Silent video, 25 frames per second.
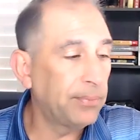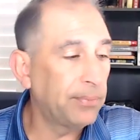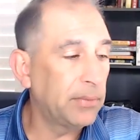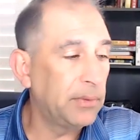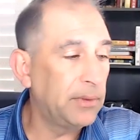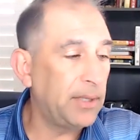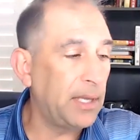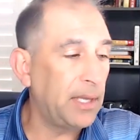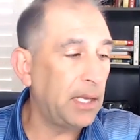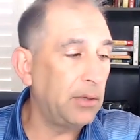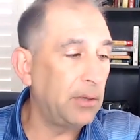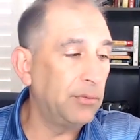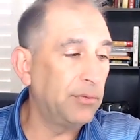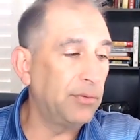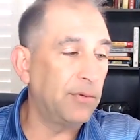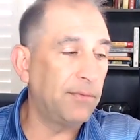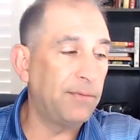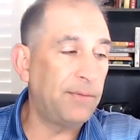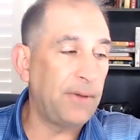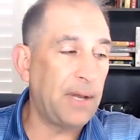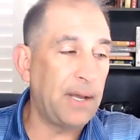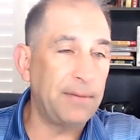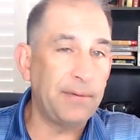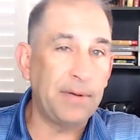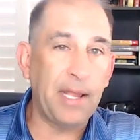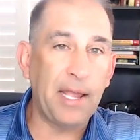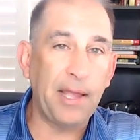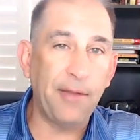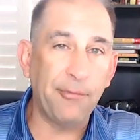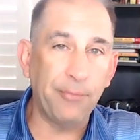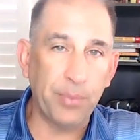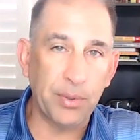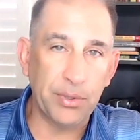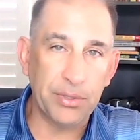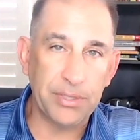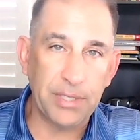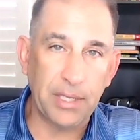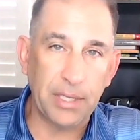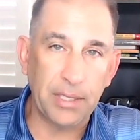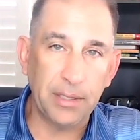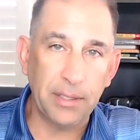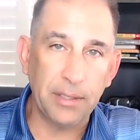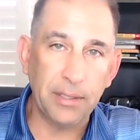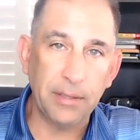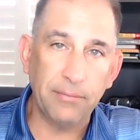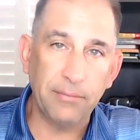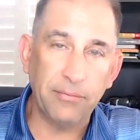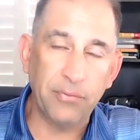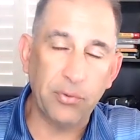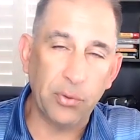down over five and a half percent
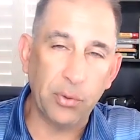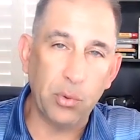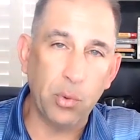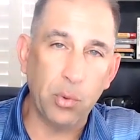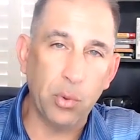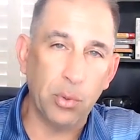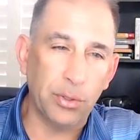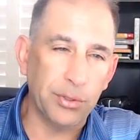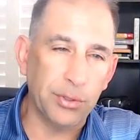for the quarter.